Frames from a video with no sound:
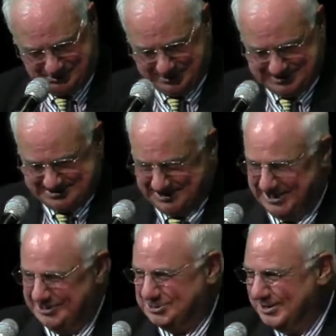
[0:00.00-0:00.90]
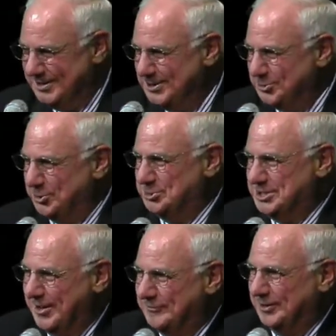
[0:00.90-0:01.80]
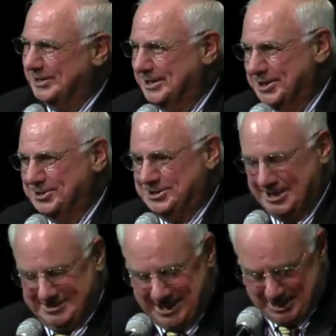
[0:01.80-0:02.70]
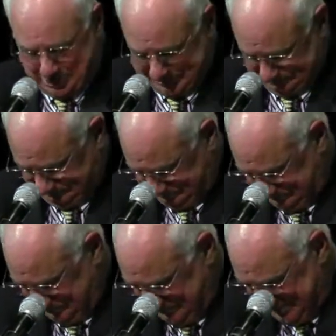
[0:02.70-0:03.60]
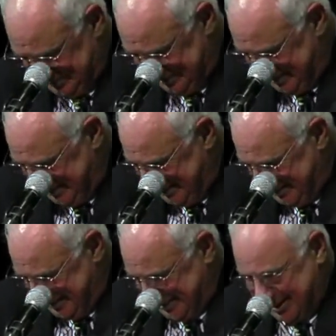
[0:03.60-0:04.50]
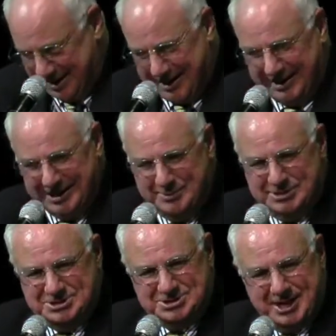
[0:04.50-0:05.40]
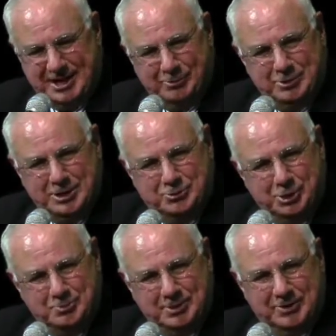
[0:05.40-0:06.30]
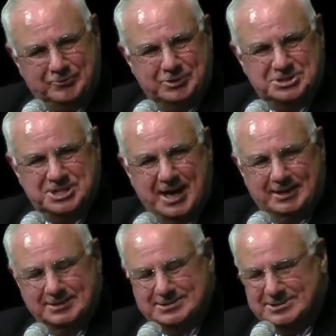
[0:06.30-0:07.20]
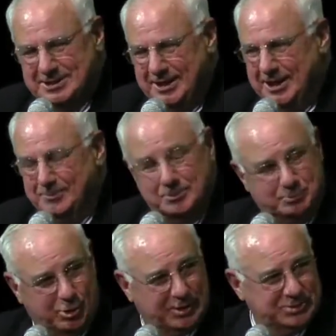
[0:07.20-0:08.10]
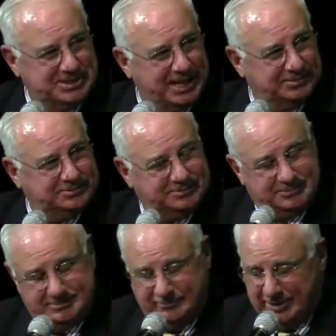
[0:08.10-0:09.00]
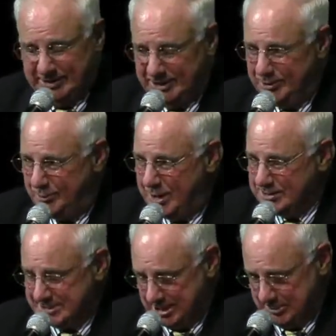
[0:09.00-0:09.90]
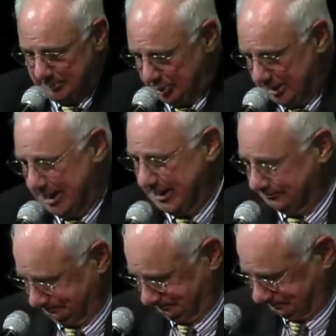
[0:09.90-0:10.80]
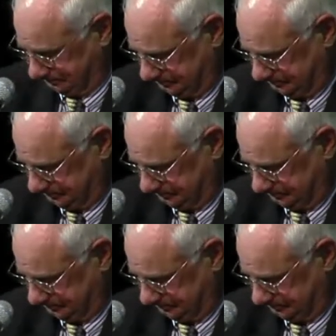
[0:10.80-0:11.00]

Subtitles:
out, but crew definitely undercut that one. All right, let me just kind of regroup here for a second. And boy, was that video a walk down memory lane.